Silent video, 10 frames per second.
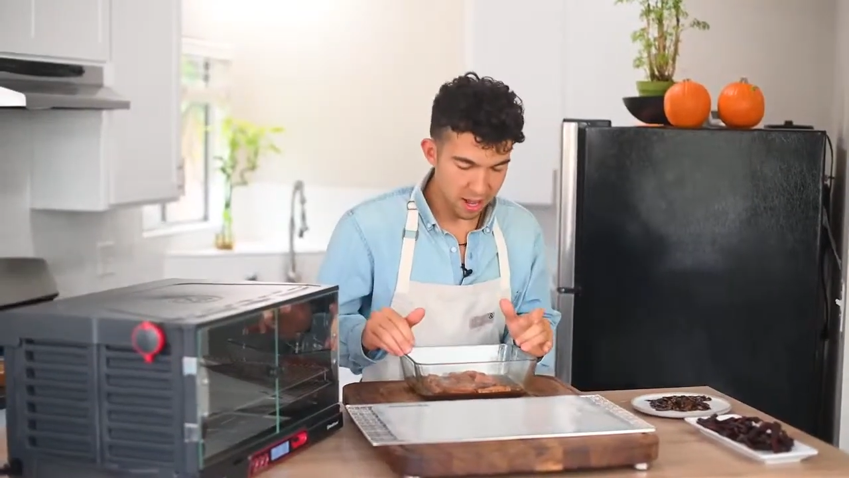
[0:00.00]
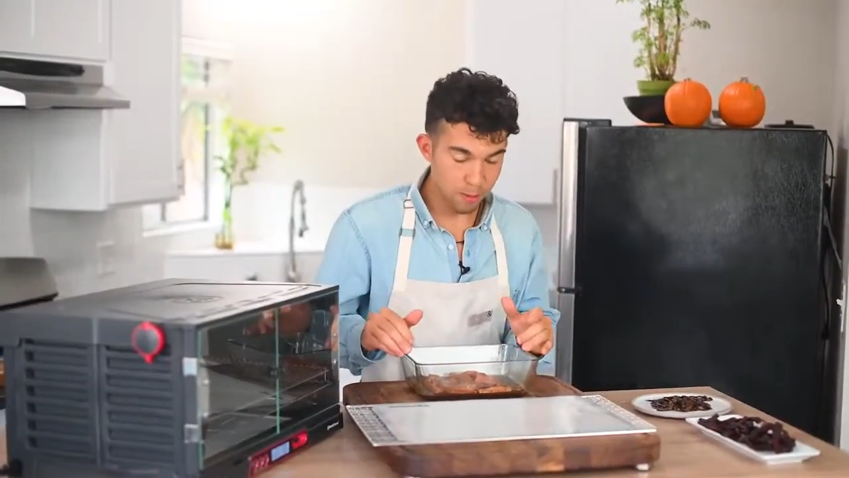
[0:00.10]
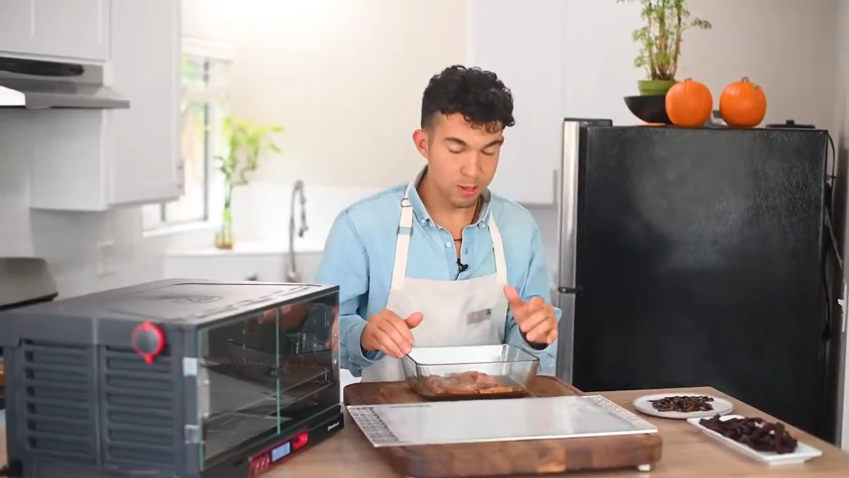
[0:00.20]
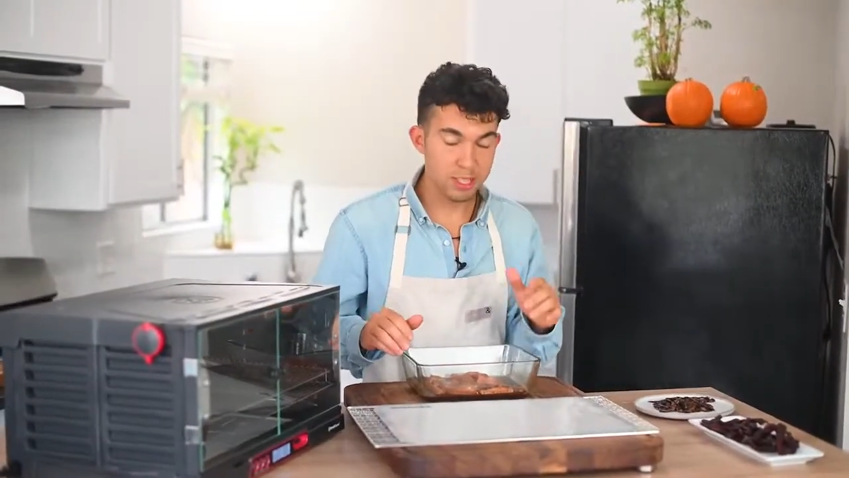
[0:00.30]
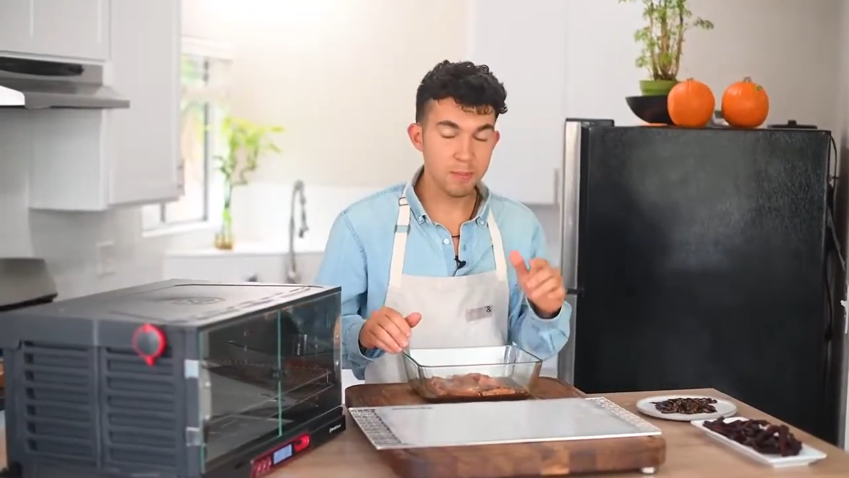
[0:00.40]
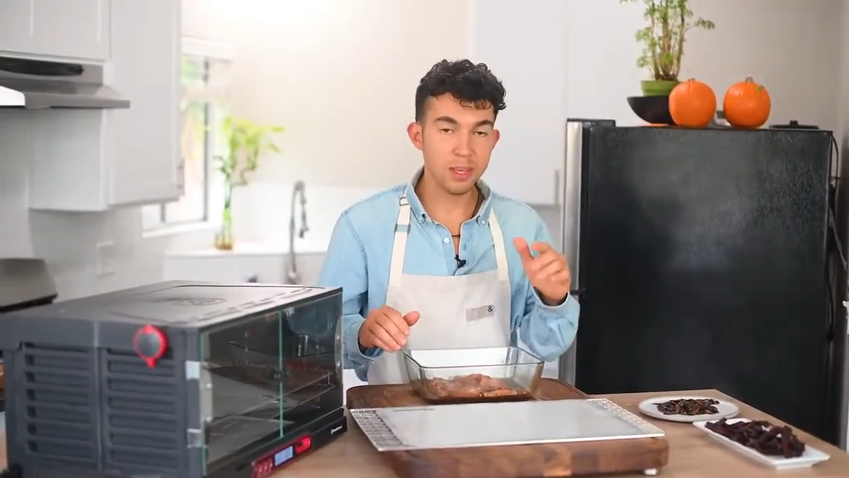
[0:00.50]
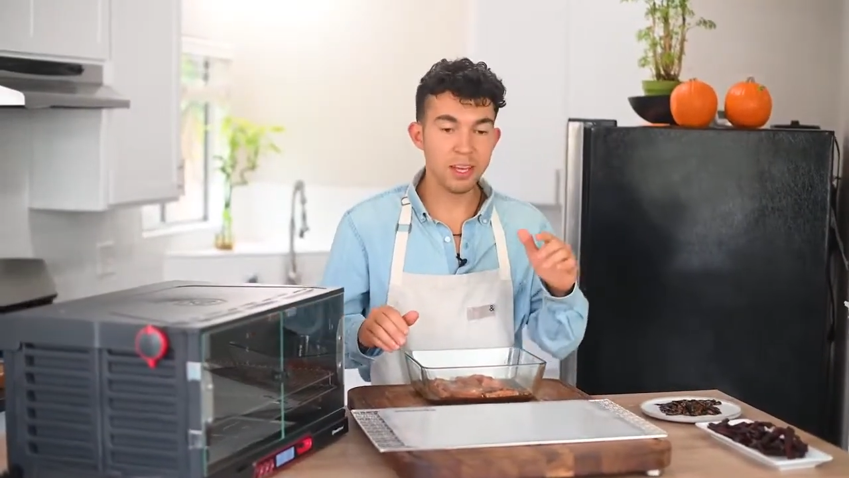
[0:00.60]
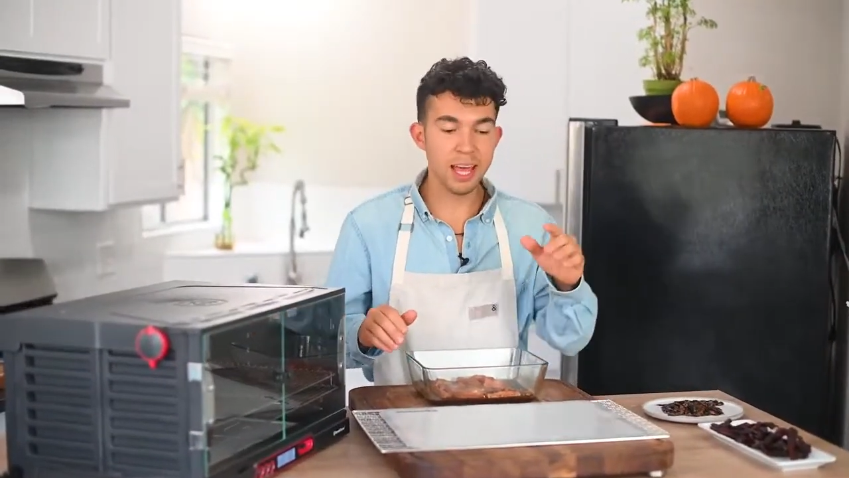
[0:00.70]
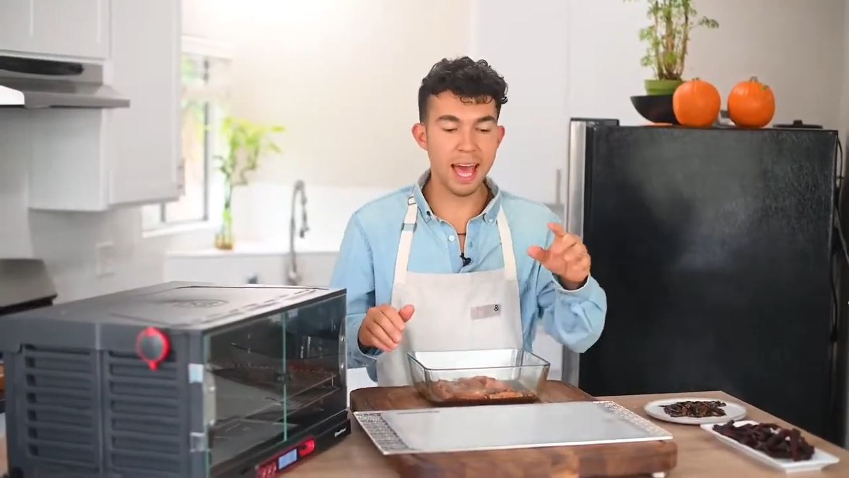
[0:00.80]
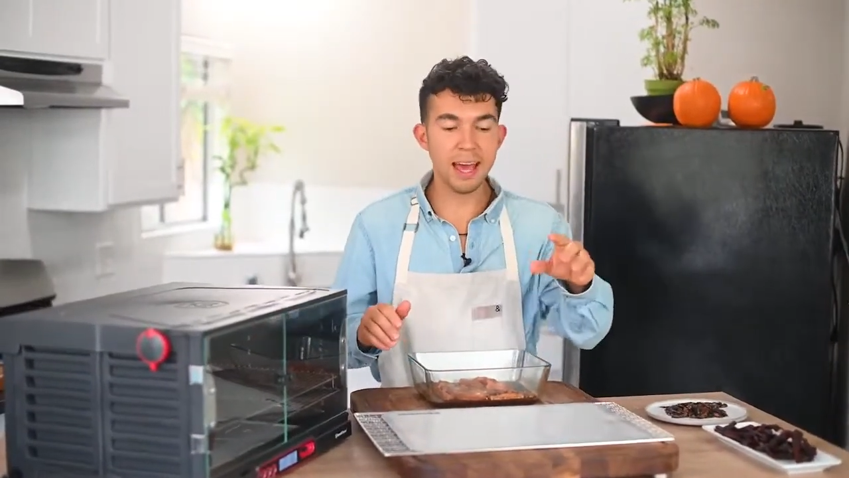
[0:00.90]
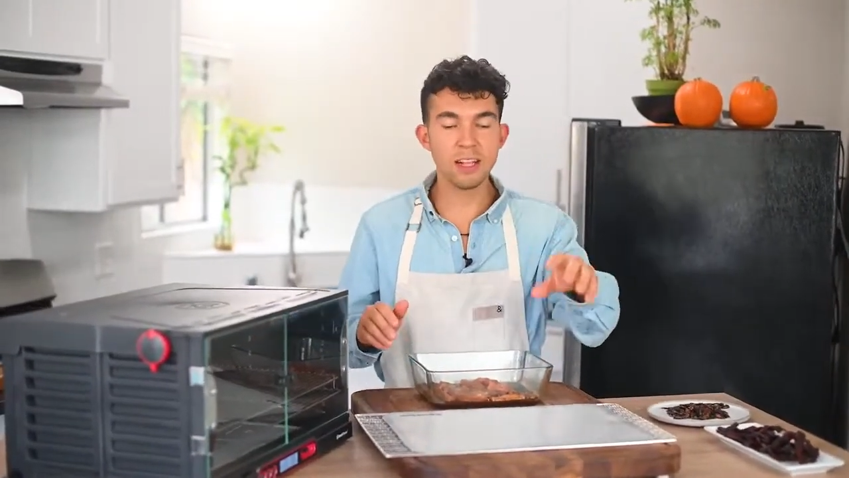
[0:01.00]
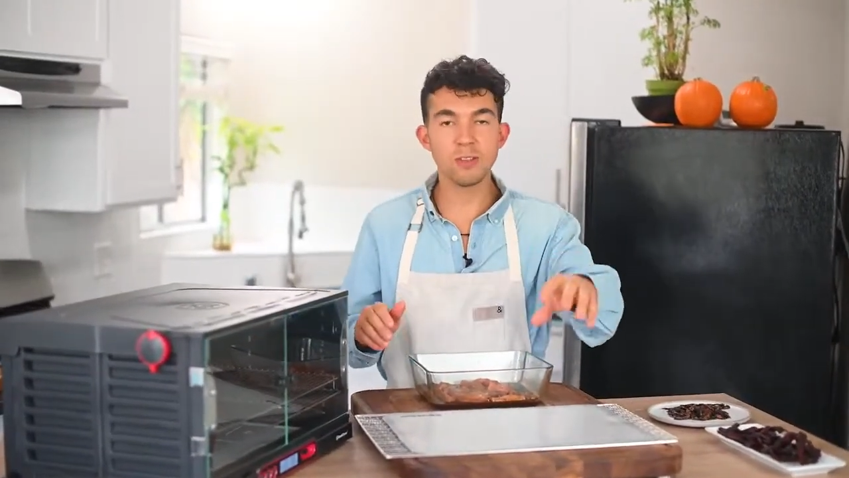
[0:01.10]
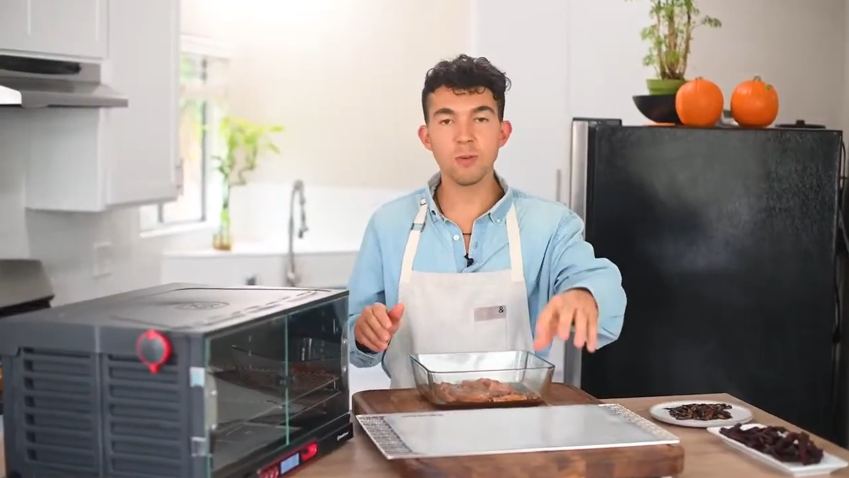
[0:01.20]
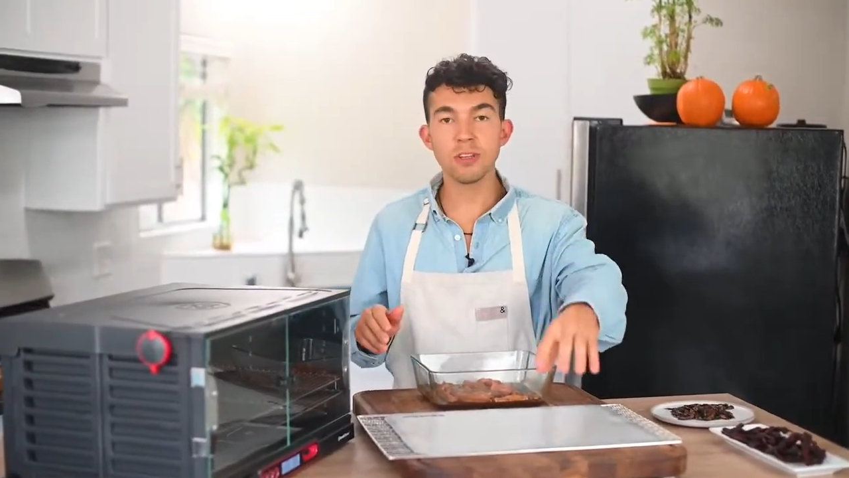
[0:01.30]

and we're simply gonna add it to